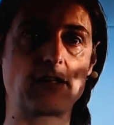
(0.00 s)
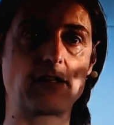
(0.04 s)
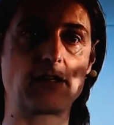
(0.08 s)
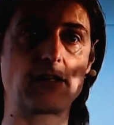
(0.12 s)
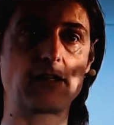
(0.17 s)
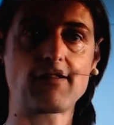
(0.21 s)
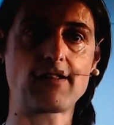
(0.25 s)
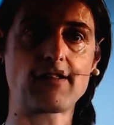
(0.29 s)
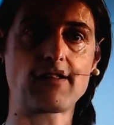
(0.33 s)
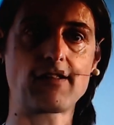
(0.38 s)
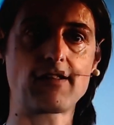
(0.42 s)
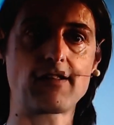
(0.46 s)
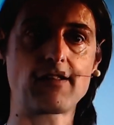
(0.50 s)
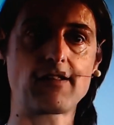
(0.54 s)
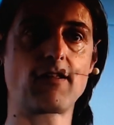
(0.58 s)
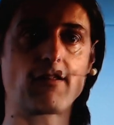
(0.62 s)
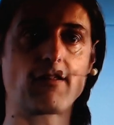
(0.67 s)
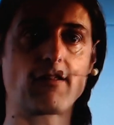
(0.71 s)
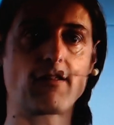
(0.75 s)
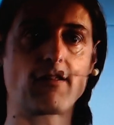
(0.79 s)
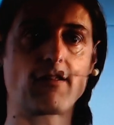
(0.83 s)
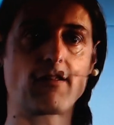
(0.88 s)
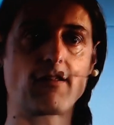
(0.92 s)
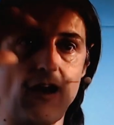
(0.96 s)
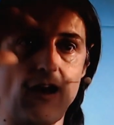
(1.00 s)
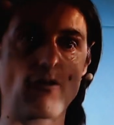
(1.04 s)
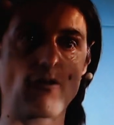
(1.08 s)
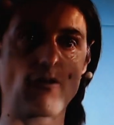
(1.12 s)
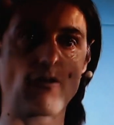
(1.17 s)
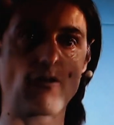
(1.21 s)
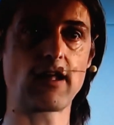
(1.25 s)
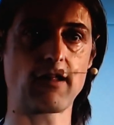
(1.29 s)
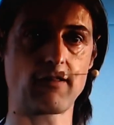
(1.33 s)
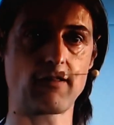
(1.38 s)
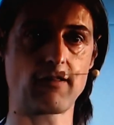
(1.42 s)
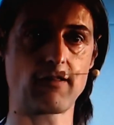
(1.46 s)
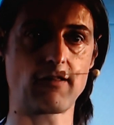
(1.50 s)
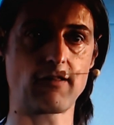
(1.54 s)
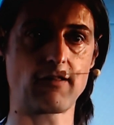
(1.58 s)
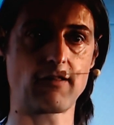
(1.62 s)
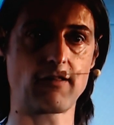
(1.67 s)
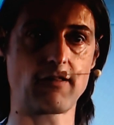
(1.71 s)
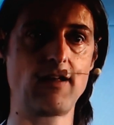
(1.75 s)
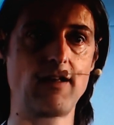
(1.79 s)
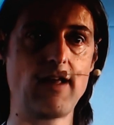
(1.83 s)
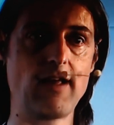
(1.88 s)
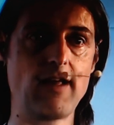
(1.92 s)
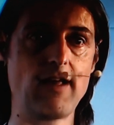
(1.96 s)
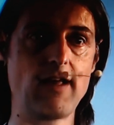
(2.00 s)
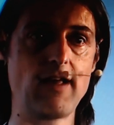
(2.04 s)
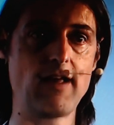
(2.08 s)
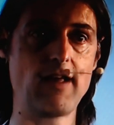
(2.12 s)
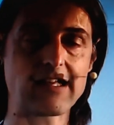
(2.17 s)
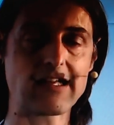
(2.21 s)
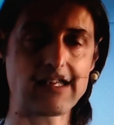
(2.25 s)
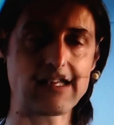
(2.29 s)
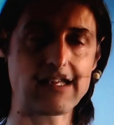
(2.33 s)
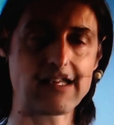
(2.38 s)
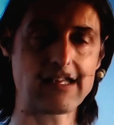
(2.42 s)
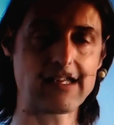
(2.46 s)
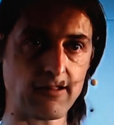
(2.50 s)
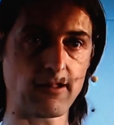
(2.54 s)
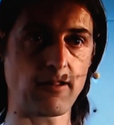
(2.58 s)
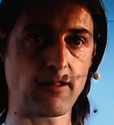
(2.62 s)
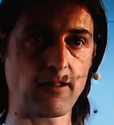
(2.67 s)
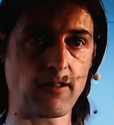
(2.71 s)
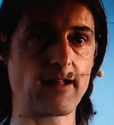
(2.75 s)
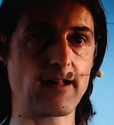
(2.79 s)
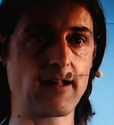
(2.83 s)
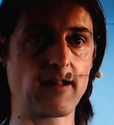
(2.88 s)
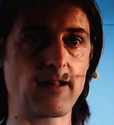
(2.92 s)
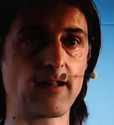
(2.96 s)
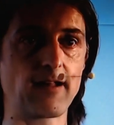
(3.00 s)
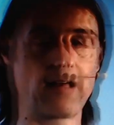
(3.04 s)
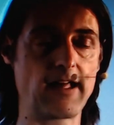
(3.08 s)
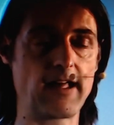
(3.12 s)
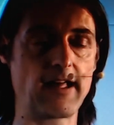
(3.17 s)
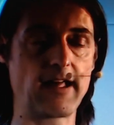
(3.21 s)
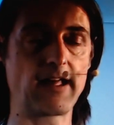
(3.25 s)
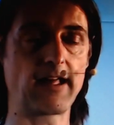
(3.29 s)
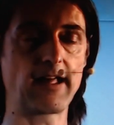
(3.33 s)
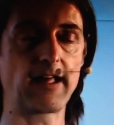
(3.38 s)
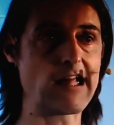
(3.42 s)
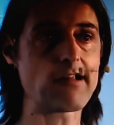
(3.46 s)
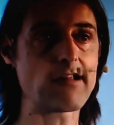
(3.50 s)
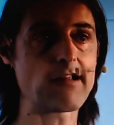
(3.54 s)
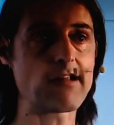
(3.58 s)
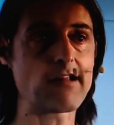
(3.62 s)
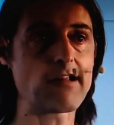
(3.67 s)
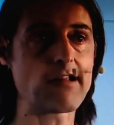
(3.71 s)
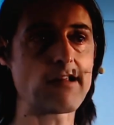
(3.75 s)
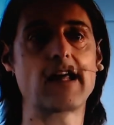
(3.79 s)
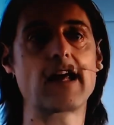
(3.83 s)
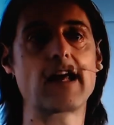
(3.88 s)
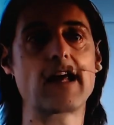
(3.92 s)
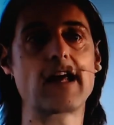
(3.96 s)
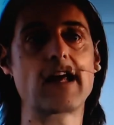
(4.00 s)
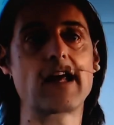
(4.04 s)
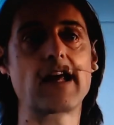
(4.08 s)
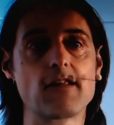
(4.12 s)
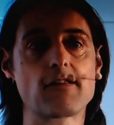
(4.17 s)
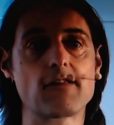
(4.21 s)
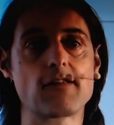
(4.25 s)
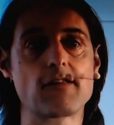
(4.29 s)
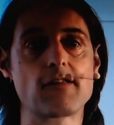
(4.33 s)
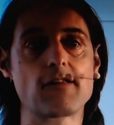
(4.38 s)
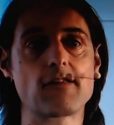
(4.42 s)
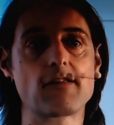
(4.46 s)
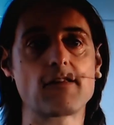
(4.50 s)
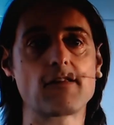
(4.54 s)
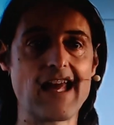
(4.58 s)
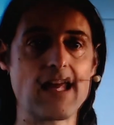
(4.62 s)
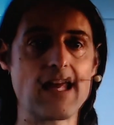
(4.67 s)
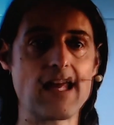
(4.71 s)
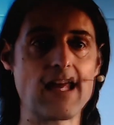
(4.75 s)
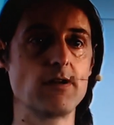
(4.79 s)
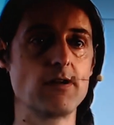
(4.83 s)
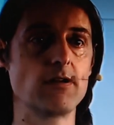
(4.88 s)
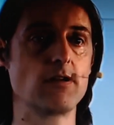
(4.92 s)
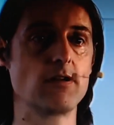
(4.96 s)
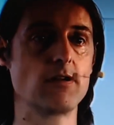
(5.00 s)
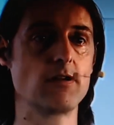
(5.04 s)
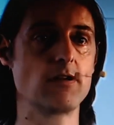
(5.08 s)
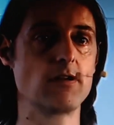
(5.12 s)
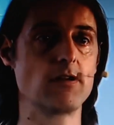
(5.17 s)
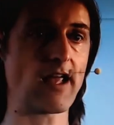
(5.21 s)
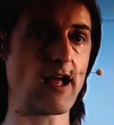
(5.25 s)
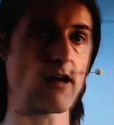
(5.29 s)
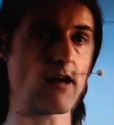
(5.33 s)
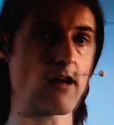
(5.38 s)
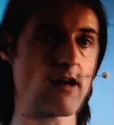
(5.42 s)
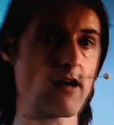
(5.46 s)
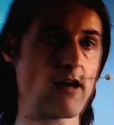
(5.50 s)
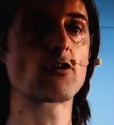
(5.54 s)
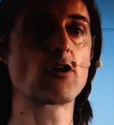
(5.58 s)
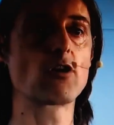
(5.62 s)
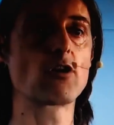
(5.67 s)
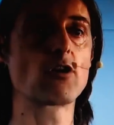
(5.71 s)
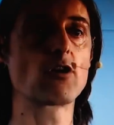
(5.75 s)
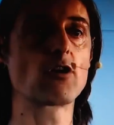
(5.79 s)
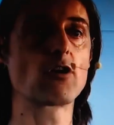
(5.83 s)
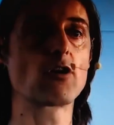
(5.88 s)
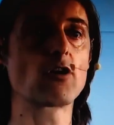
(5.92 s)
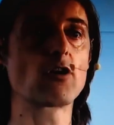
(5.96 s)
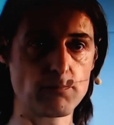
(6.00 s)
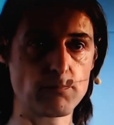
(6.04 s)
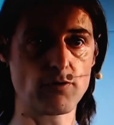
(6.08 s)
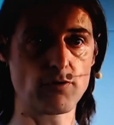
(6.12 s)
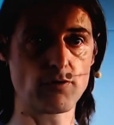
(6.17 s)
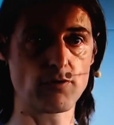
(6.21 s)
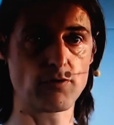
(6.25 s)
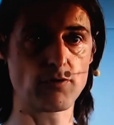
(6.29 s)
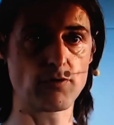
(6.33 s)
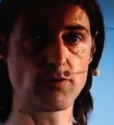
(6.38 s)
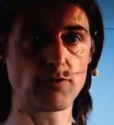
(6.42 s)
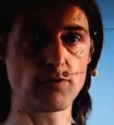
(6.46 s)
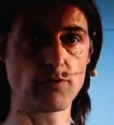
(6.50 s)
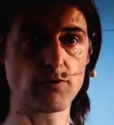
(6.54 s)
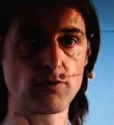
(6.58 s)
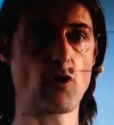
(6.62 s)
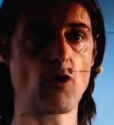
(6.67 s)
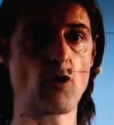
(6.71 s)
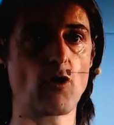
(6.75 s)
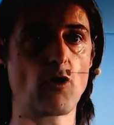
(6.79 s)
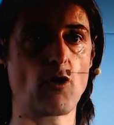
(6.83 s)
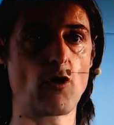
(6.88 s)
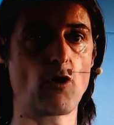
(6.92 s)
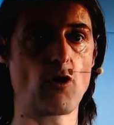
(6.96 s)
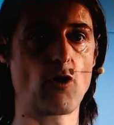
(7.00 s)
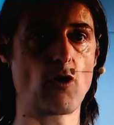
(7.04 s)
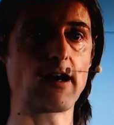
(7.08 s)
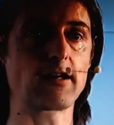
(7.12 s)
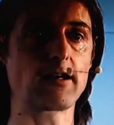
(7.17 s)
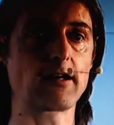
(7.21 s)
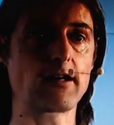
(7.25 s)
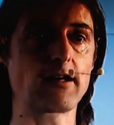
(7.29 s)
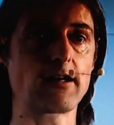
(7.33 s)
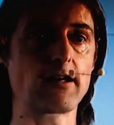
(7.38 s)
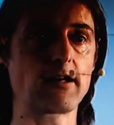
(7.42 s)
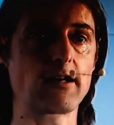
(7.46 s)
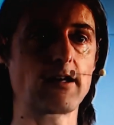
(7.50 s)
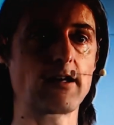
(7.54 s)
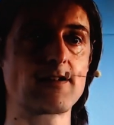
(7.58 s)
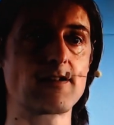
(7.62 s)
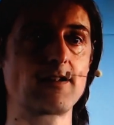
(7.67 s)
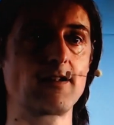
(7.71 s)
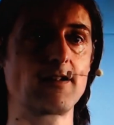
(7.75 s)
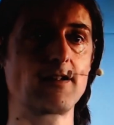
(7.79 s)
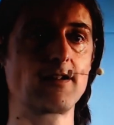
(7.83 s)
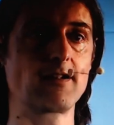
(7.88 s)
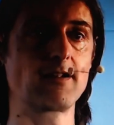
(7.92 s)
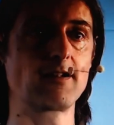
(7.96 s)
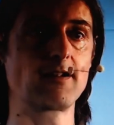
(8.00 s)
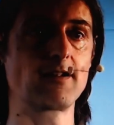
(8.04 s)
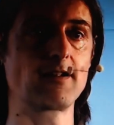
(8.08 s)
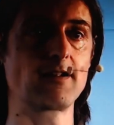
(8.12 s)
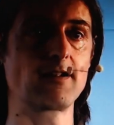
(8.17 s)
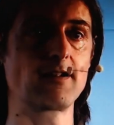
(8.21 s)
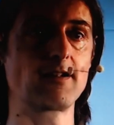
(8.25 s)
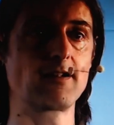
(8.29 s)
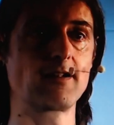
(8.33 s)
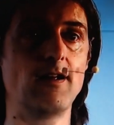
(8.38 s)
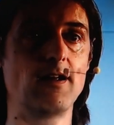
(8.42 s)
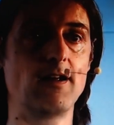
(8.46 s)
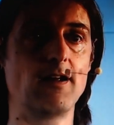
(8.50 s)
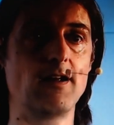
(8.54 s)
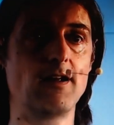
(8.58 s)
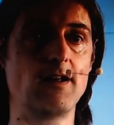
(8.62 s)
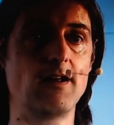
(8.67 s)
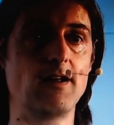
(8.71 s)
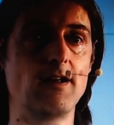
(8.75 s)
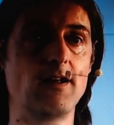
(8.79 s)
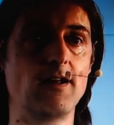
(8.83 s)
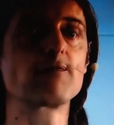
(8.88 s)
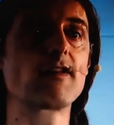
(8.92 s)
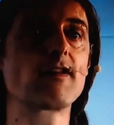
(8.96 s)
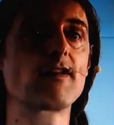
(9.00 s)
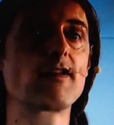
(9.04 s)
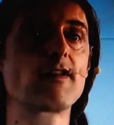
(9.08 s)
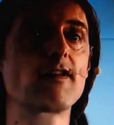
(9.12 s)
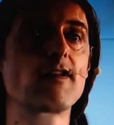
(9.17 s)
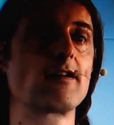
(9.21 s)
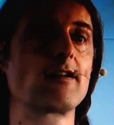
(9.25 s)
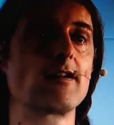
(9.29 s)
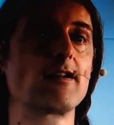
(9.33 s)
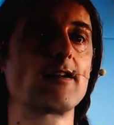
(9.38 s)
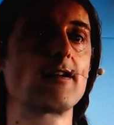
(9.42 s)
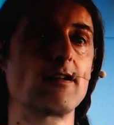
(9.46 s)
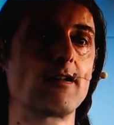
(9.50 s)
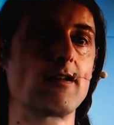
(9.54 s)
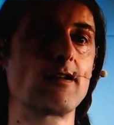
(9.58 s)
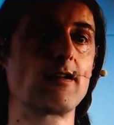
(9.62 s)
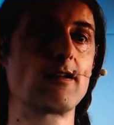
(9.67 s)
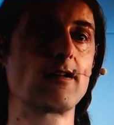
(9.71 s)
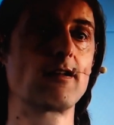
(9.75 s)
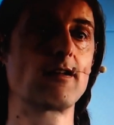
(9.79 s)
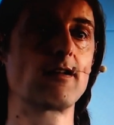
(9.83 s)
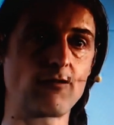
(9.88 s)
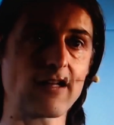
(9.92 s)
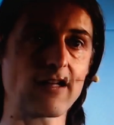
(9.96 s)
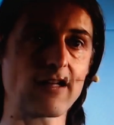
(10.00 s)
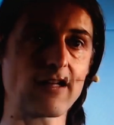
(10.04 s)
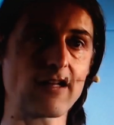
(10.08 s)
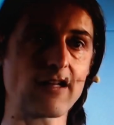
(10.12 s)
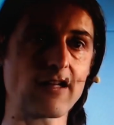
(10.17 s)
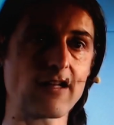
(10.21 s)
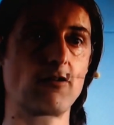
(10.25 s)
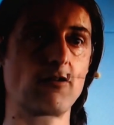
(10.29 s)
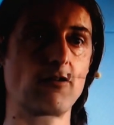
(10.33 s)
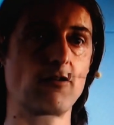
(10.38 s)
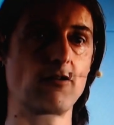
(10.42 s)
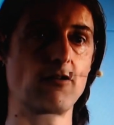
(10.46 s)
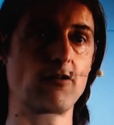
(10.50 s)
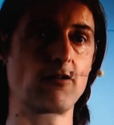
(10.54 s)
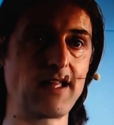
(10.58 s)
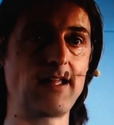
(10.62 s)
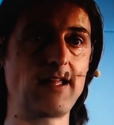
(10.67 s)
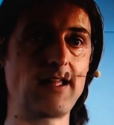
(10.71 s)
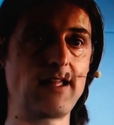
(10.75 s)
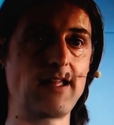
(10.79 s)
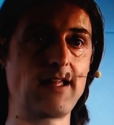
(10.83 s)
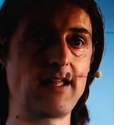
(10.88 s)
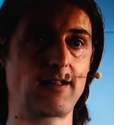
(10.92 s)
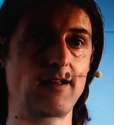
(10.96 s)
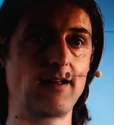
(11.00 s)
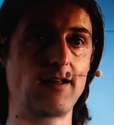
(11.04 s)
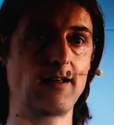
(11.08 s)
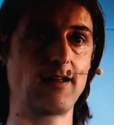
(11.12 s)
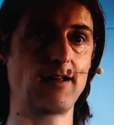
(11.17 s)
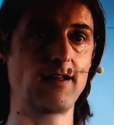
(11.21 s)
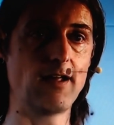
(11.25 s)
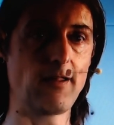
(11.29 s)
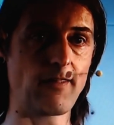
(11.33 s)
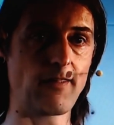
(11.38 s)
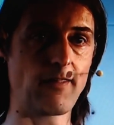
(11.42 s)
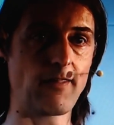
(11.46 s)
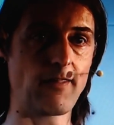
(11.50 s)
distances around us, and a cluster like this is able to carry a computer program or an artificial, non-physical structure or being. This